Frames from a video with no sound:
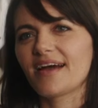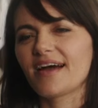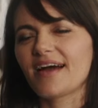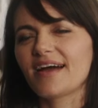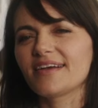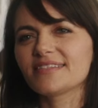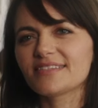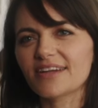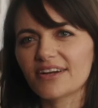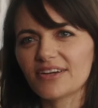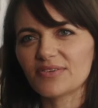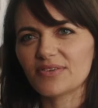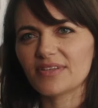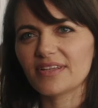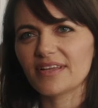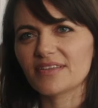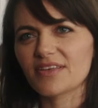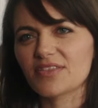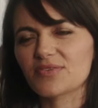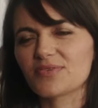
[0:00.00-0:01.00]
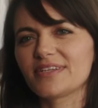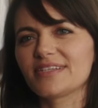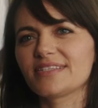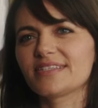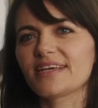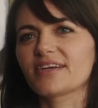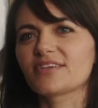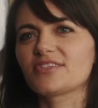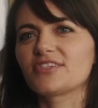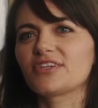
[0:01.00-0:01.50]
I started in the 3D
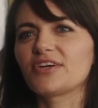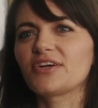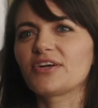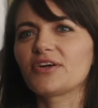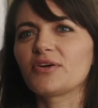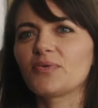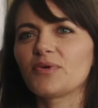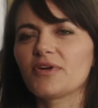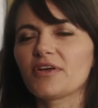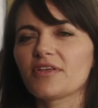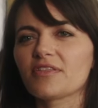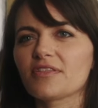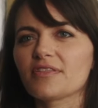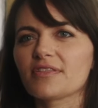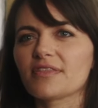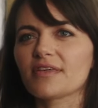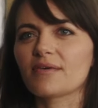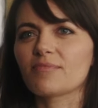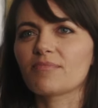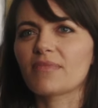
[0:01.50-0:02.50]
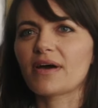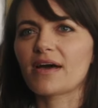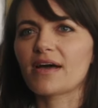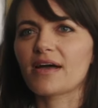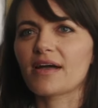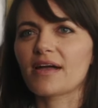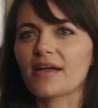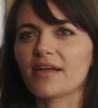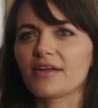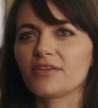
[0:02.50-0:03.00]
sector with
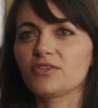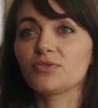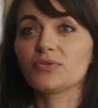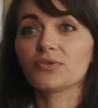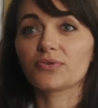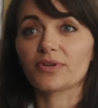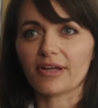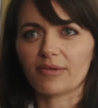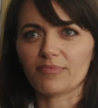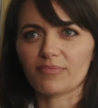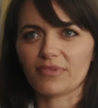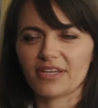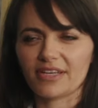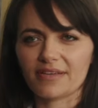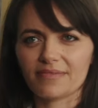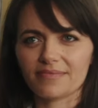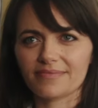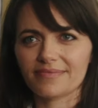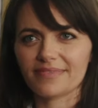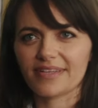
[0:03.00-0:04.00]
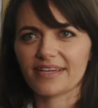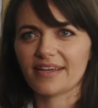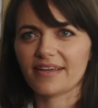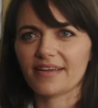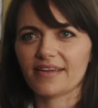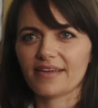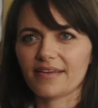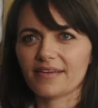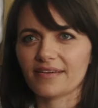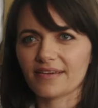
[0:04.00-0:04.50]
my jewelry company that
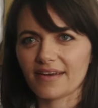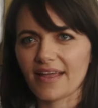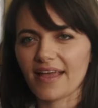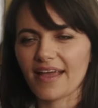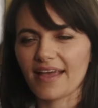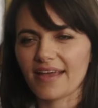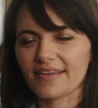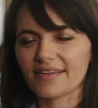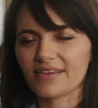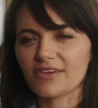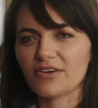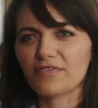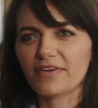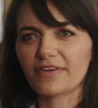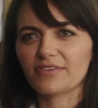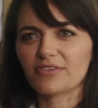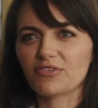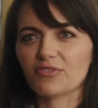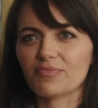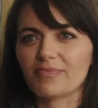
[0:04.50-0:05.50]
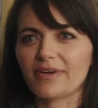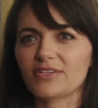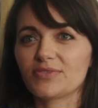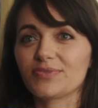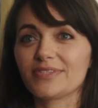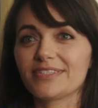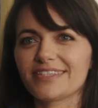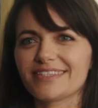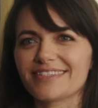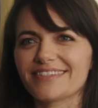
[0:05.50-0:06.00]
I co-founded with my
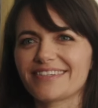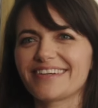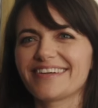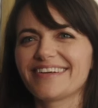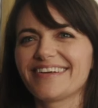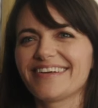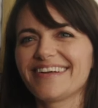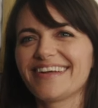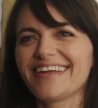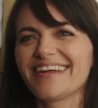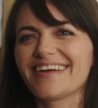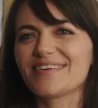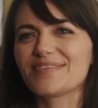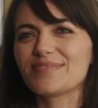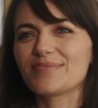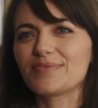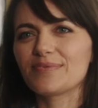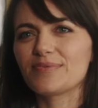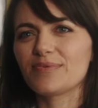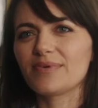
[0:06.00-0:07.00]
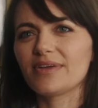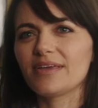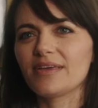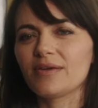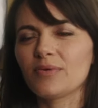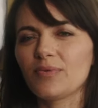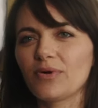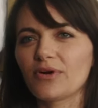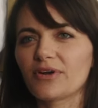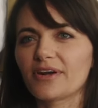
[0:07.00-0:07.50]
twin sister.
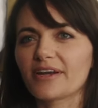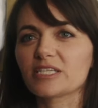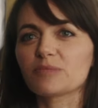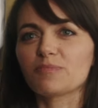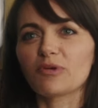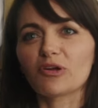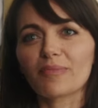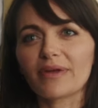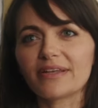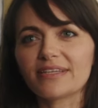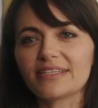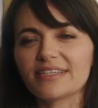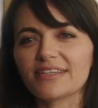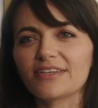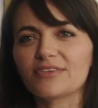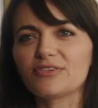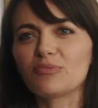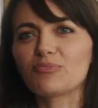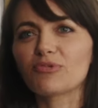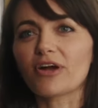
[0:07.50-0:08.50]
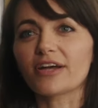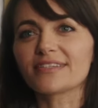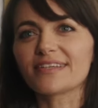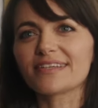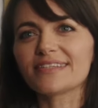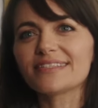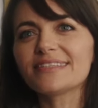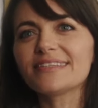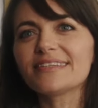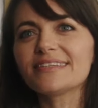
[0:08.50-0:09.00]
We were experimenting in new
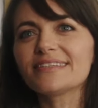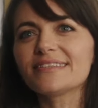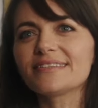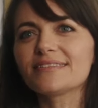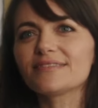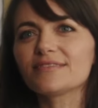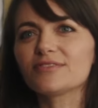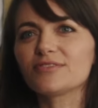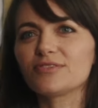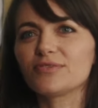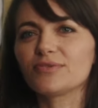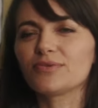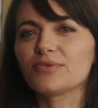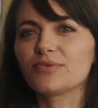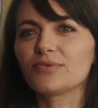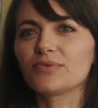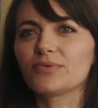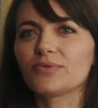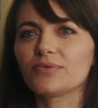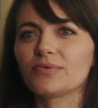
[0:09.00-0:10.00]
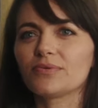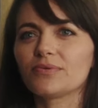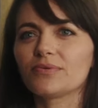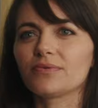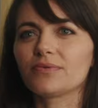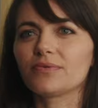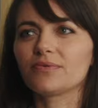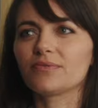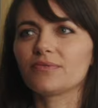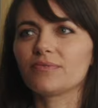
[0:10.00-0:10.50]
processes
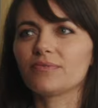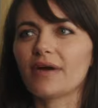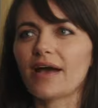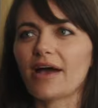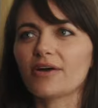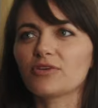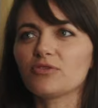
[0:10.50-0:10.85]
to how